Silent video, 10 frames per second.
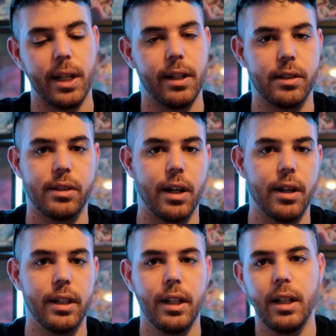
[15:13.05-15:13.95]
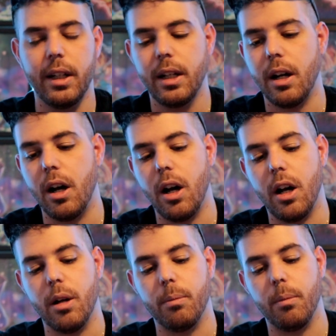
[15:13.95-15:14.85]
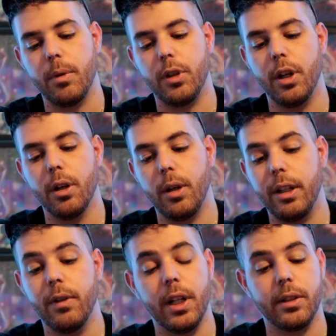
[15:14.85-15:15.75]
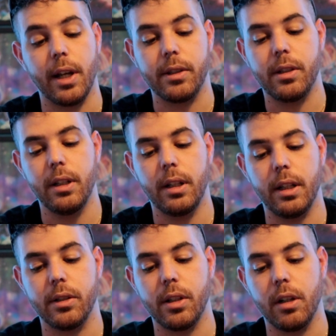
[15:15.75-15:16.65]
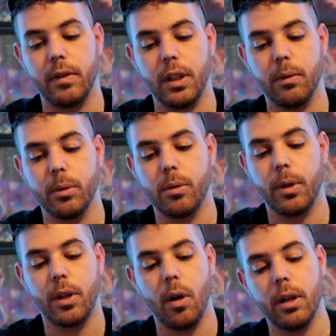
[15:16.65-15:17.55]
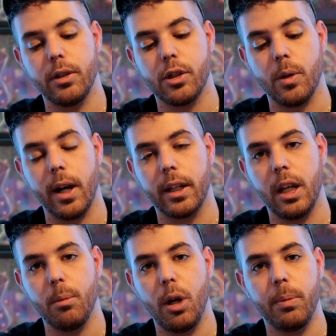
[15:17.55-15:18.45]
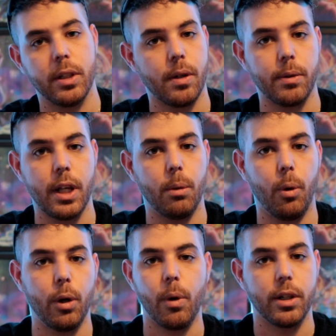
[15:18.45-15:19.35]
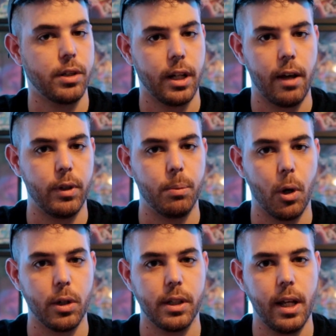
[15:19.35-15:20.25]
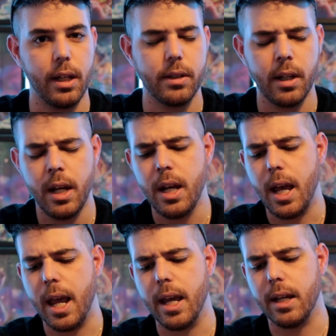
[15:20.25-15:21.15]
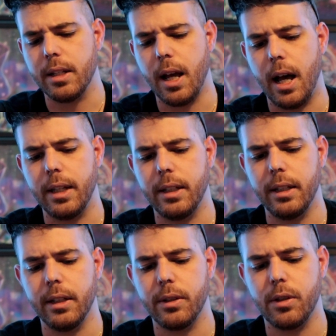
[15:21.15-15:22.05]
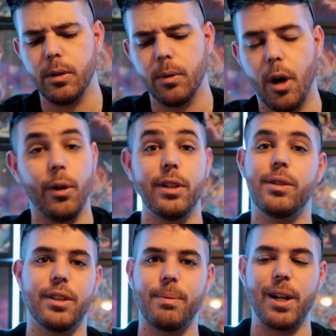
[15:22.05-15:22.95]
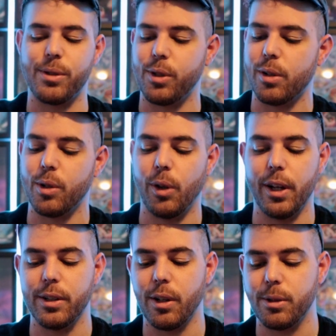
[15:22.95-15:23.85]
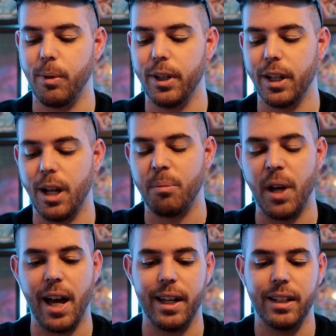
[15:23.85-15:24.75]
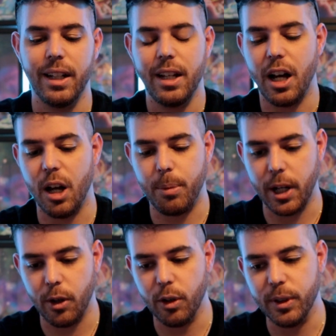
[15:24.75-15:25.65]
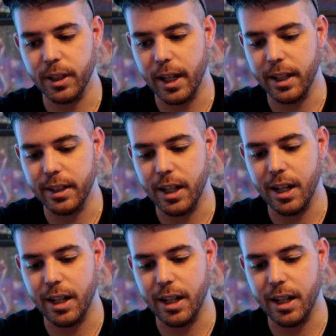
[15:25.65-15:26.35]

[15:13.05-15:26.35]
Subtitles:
that necessary. They're even in testing, instead of the Evil Twin card, sure, I came up because I was at a point where I just didn't have any birds in hand, and I needed to. Oh, this match was also hilarious. I was playing Pat Hoven, and